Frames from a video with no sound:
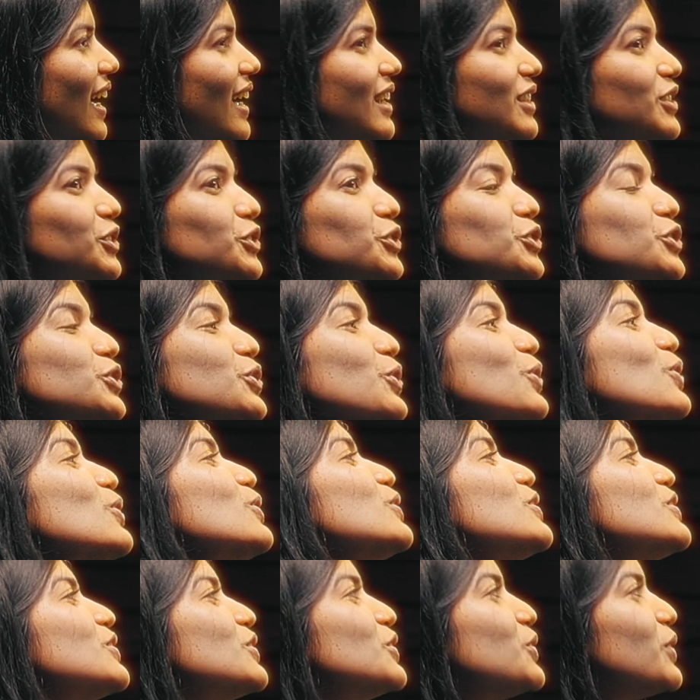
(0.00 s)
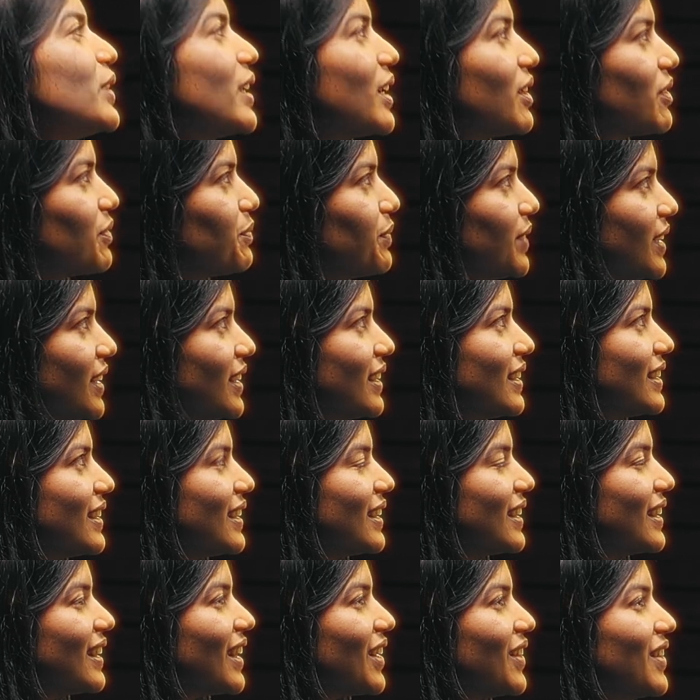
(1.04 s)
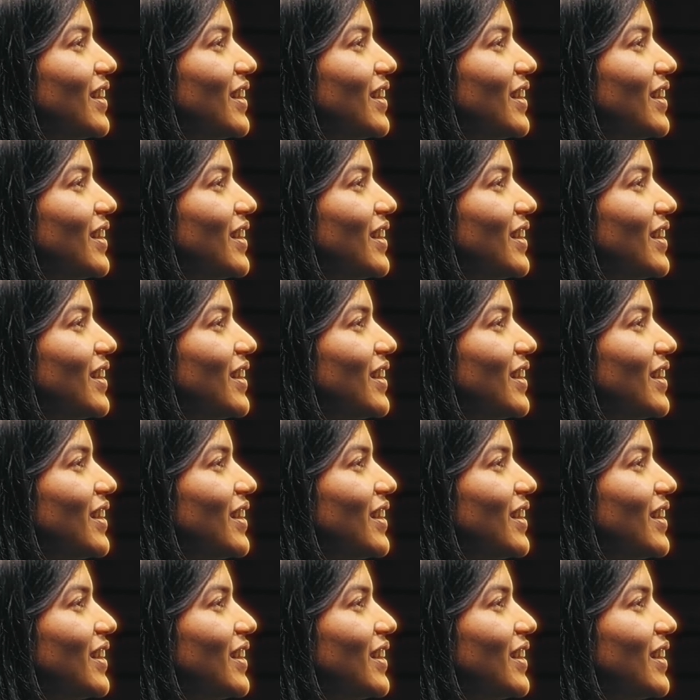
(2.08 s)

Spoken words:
and chose to love me, now